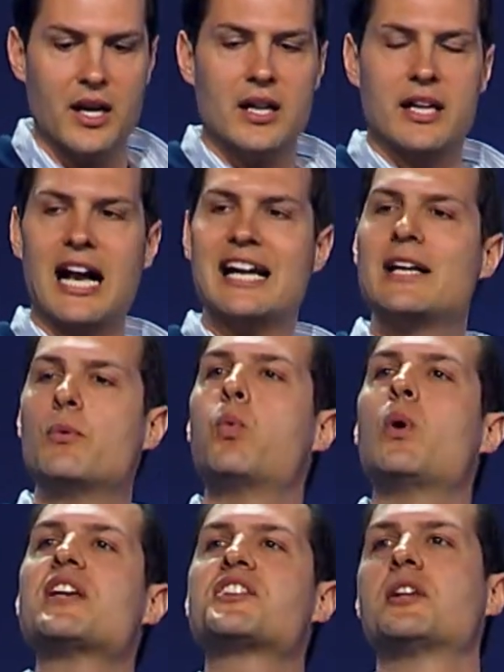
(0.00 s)
Like, I need
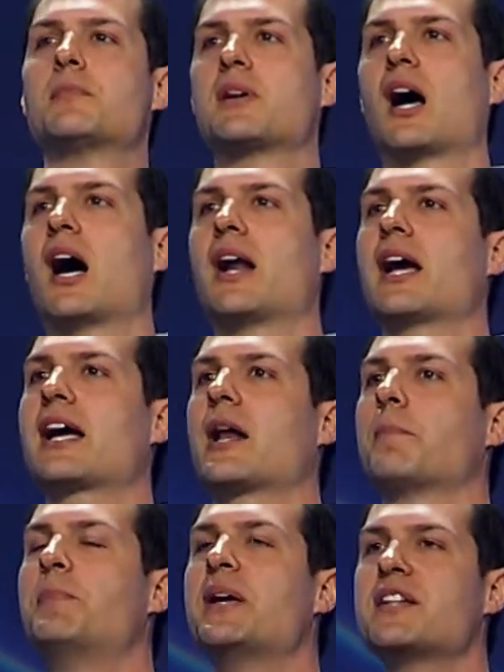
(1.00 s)
wisdom, God. I got
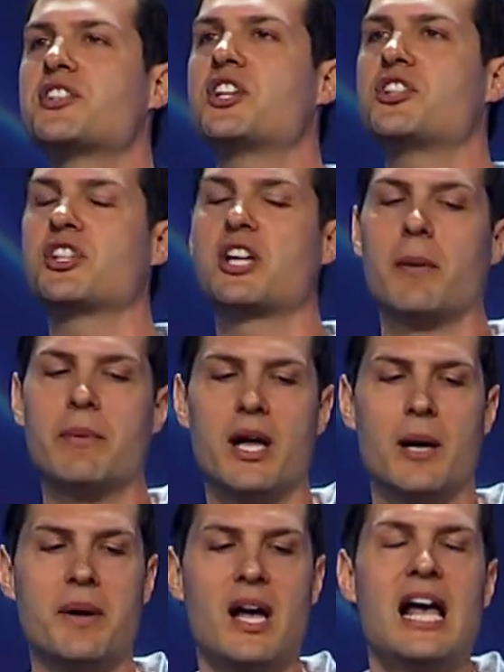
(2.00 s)
a big decision coming
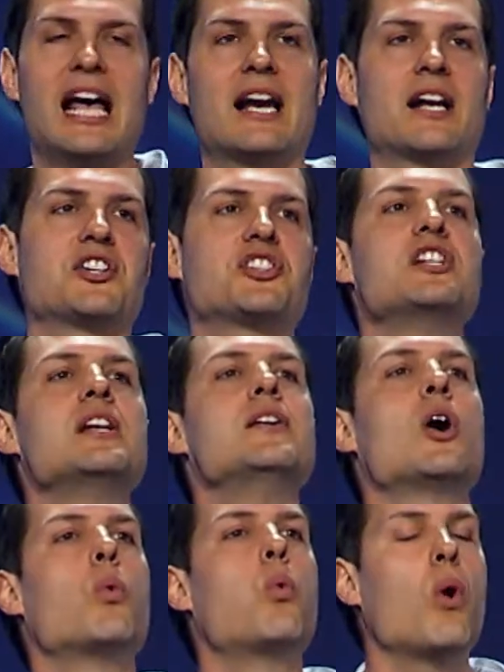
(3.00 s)
up, and I just need to
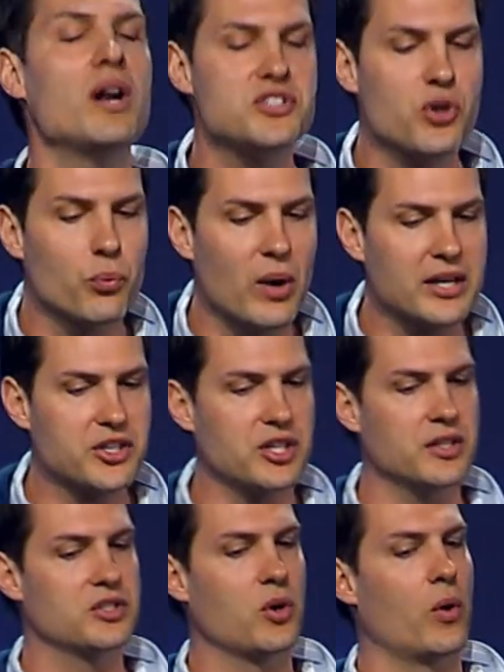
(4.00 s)
know what direction
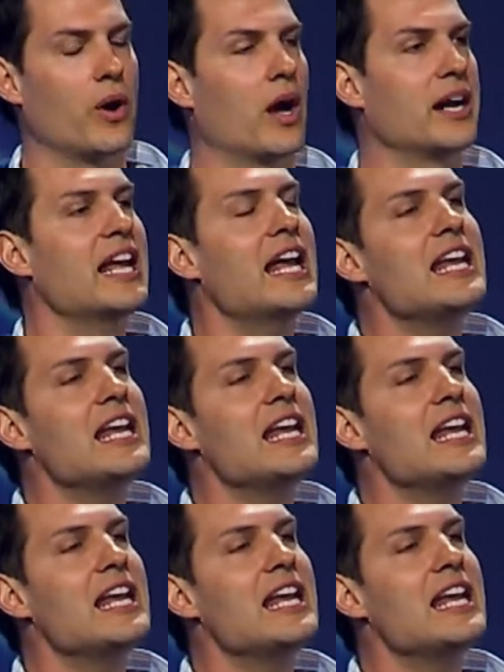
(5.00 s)
is going on.